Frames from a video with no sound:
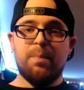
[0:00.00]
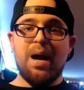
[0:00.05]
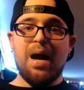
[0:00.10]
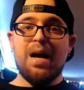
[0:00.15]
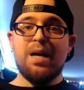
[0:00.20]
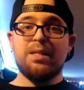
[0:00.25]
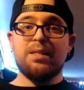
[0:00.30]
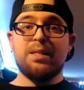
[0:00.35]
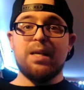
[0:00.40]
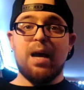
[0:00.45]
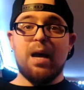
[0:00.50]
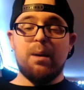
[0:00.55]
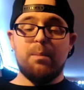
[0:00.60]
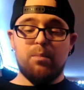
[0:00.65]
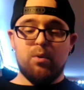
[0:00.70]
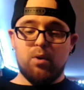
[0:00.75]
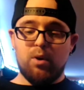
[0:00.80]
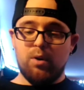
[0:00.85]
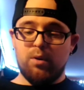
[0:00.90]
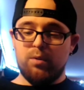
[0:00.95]
Bonsai
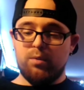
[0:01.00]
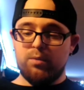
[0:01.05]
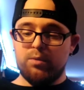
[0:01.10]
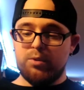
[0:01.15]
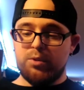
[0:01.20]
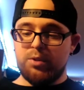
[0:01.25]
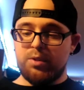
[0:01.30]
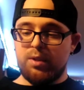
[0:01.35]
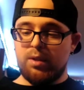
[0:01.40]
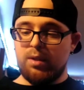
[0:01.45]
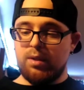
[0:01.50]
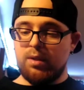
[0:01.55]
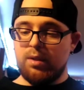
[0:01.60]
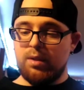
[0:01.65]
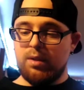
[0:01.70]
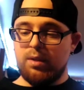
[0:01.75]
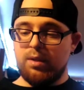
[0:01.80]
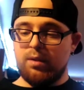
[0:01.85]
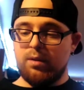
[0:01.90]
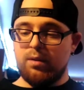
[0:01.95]
Bros,
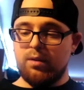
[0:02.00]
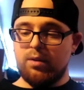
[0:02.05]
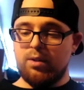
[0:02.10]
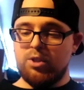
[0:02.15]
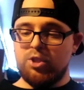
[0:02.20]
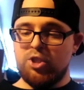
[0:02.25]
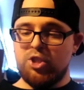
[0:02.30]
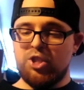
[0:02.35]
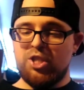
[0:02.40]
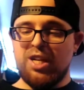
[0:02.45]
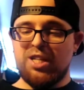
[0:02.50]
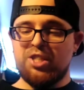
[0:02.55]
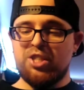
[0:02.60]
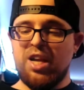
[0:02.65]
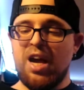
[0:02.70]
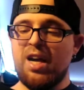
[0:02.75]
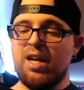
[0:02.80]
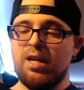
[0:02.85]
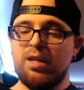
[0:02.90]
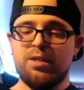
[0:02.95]

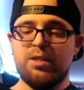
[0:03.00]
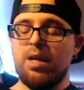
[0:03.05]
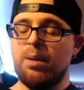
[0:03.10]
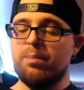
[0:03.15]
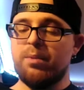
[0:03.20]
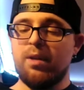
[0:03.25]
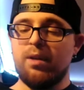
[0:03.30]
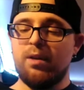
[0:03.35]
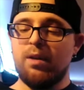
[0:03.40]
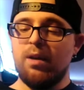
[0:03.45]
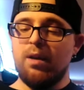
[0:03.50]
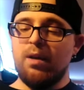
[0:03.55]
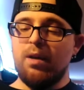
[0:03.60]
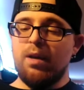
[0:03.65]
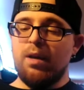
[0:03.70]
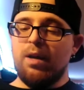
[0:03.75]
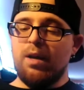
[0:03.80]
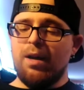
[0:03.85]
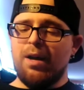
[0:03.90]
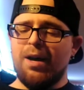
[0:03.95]
Chaka something,
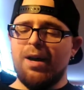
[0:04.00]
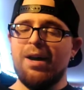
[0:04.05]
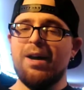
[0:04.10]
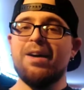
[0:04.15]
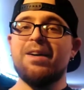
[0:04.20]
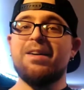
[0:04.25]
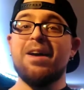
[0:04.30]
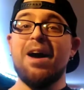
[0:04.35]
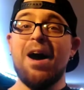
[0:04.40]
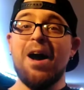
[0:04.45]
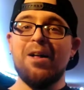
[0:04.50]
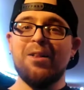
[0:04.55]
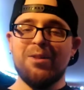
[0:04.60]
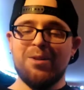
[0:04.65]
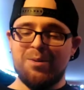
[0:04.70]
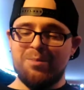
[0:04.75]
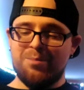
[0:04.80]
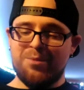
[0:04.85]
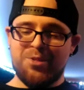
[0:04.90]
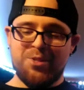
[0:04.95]

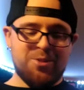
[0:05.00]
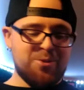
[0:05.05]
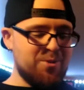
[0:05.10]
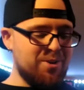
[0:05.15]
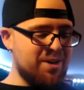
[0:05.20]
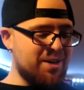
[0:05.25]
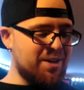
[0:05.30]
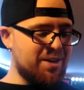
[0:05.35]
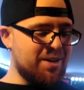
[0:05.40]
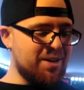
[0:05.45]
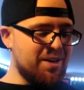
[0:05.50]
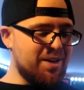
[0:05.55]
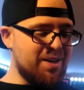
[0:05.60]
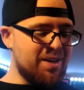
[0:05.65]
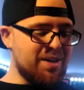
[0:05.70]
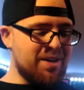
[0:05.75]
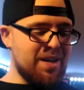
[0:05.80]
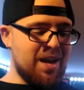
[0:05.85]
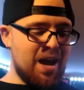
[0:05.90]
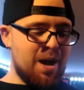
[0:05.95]
Columns 3,
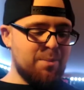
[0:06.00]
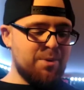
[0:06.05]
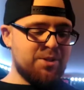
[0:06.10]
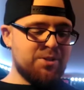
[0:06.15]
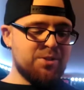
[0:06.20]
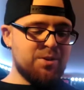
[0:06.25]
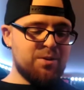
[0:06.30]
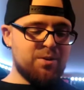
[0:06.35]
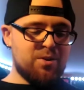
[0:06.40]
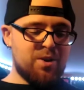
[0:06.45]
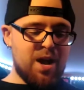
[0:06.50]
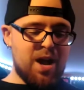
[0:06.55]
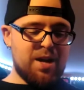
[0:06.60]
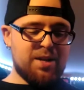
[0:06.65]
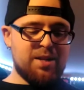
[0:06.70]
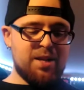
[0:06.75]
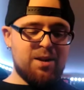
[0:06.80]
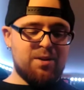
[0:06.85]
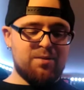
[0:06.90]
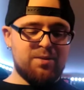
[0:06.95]
Comic Zone
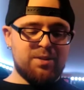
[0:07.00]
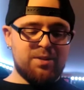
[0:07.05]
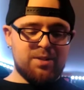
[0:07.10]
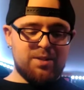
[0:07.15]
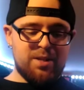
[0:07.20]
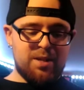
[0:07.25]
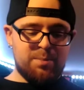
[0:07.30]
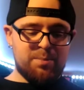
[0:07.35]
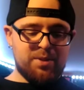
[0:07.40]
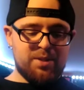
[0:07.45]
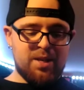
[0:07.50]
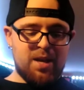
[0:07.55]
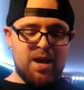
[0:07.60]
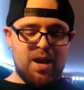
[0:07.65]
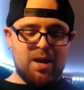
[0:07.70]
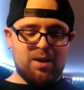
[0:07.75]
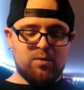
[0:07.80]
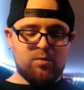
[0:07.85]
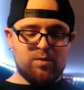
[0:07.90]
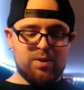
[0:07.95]
Crackdown, Deep
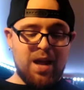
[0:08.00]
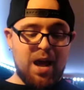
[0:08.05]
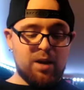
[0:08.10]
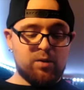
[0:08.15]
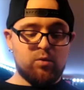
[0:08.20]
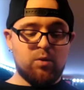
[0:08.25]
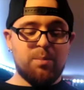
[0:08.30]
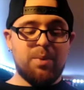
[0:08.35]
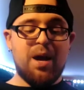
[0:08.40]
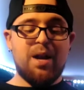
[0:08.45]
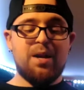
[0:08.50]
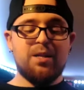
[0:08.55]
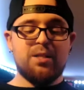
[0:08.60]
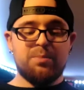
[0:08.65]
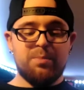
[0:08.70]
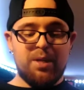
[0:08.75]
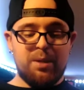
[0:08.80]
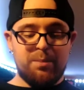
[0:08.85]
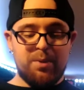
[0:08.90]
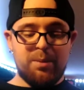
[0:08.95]
Attack, Dr. Robotnik's
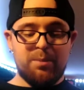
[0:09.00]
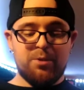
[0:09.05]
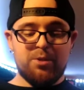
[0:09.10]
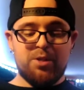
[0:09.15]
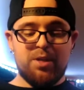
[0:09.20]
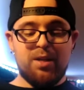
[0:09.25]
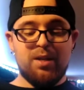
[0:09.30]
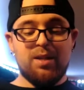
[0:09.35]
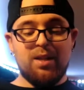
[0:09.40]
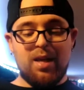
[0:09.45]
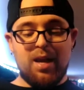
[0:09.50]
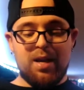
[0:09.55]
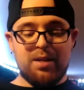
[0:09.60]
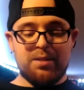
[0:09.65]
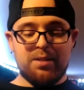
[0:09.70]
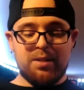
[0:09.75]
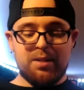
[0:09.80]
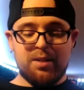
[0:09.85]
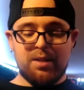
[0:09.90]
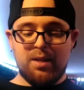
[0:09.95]
Mean Bean Machine
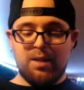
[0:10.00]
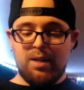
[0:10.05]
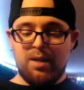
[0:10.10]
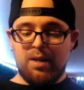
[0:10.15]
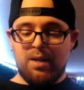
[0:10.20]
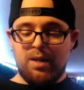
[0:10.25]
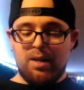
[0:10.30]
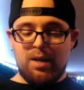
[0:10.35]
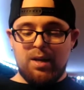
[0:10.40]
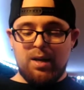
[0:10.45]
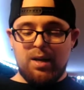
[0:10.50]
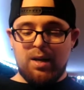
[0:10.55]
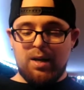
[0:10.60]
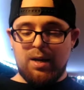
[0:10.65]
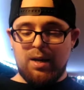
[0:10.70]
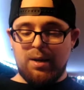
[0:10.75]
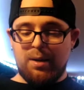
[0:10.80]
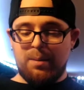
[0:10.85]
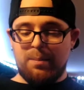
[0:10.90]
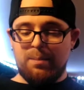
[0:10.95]
Classic,
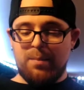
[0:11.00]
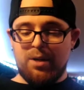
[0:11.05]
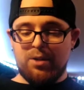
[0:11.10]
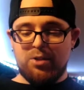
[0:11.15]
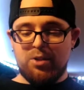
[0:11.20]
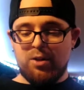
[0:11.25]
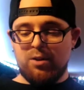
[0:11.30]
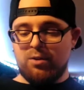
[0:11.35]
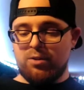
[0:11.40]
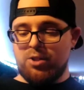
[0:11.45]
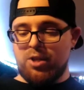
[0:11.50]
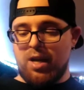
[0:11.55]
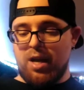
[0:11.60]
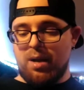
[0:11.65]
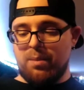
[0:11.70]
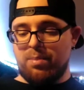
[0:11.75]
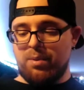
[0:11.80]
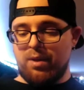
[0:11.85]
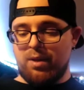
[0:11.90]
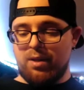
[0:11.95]
Eternal
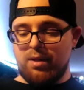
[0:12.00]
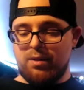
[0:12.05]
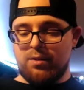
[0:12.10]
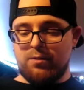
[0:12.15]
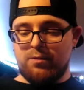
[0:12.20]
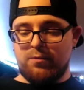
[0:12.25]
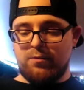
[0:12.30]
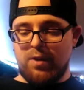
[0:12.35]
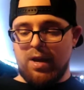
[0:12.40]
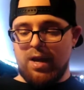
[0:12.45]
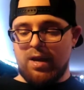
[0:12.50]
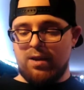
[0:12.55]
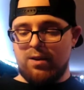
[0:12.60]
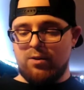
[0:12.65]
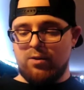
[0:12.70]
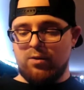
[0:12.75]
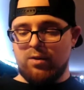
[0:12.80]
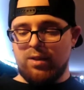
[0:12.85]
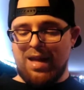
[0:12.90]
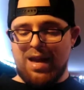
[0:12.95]
Champions,
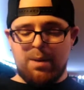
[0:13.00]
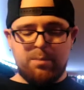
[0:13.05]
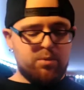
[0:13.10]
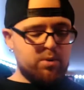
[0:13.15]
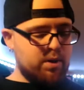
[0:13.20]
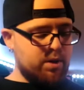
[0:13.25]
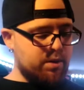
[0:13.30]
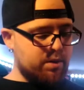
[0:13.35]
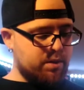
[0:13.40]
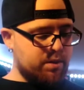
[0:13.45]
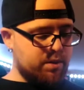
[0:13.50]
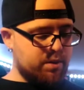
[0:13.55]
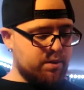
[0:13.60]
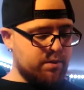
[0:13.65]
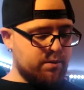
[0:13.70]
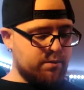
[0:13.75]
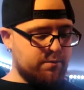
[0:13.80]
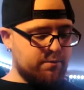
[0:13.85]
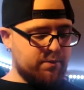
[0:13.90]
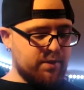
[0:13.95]
Fatal, Labyrinth,
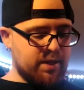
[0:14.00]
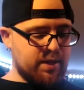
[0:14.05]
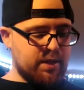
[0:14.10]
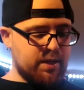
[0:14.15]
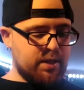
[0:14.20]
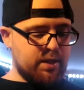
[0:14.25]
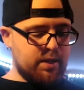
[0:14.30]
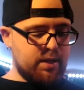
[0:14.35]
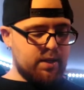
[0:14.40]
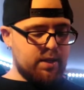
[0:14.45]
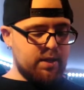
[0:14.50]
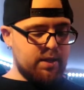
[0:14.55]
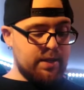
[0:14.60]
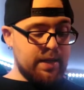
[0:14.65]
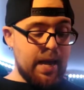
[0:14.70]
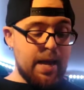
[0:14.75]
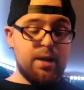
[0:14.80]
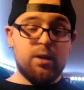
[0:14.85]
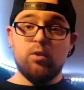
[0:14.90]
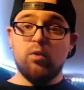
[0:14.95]
Flicky,
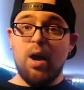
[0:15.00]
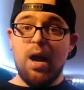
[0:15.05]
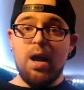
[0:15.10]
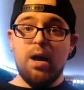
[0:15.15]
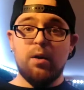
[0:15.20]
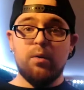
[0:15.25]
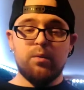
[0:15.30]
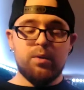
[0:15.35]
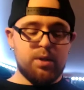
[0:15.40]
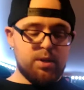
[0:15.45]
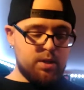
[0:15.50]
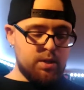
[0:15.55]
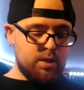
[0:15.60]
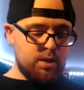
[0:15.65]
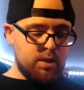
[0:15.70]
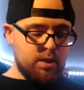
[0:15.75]
Gain Ground,